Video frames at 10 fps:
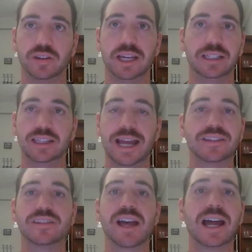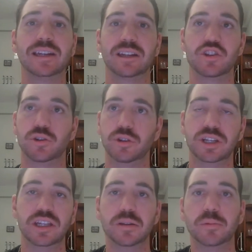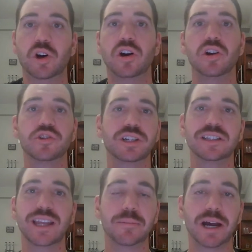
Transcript: Like, that's not an issue. You can hit the ball 110